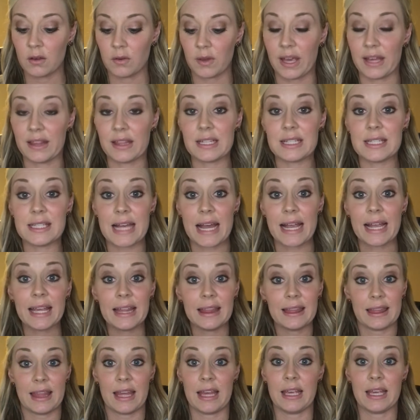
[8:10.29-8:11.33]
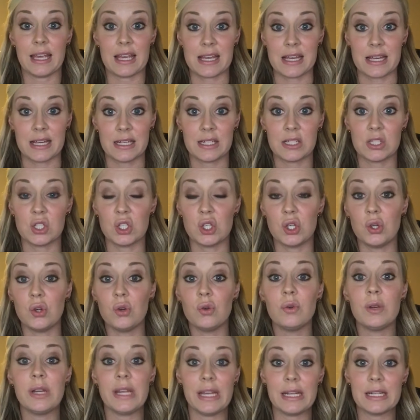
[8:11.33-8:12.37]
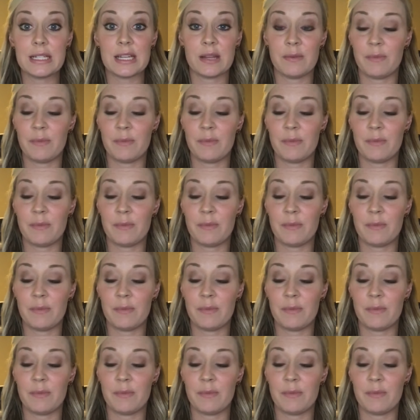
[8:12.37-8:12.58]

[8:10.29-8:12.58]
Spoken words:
Okay, the second thing is you need